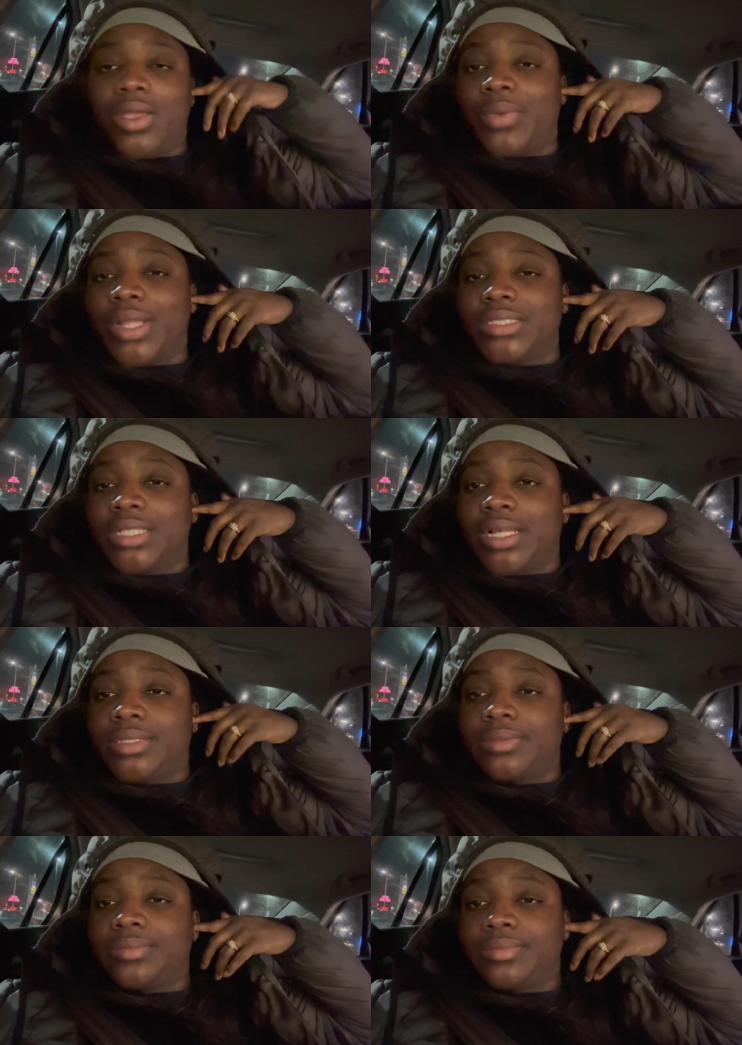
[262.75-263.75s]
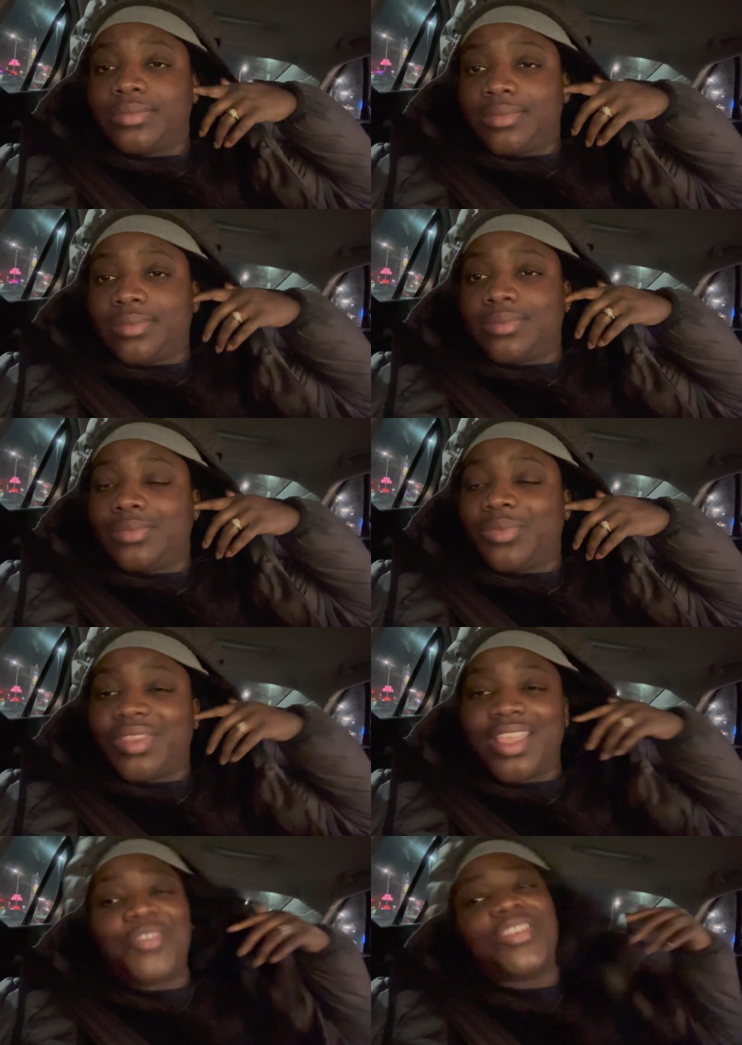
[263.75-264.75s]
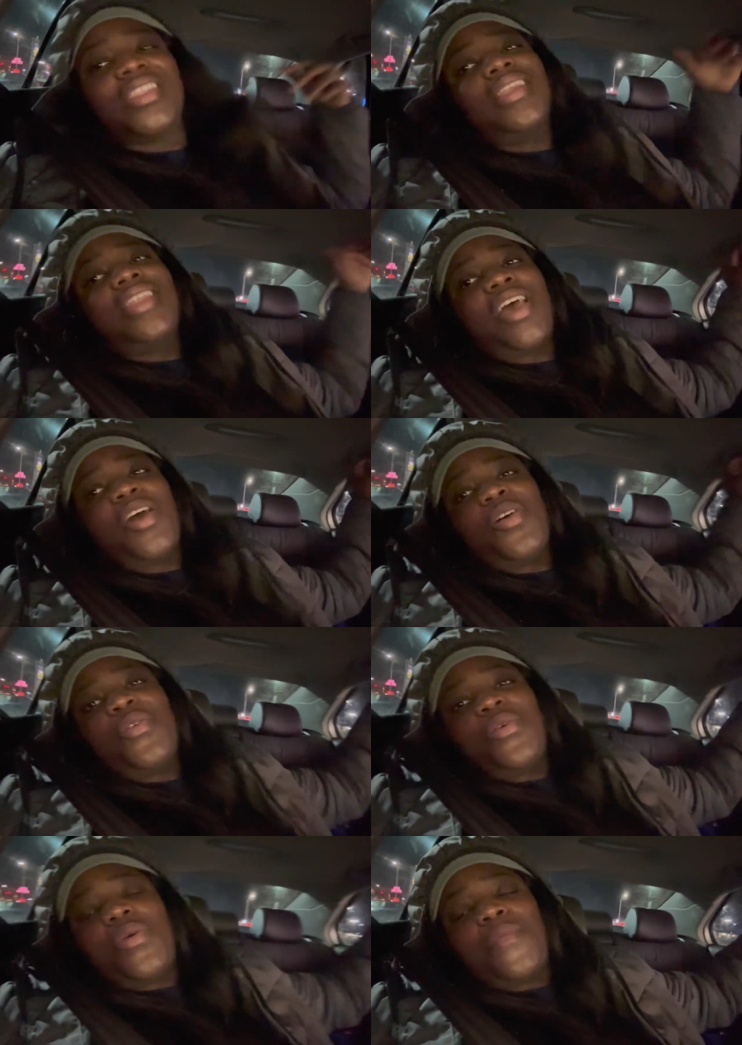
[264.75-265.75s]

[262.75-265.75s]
We are done with everything now.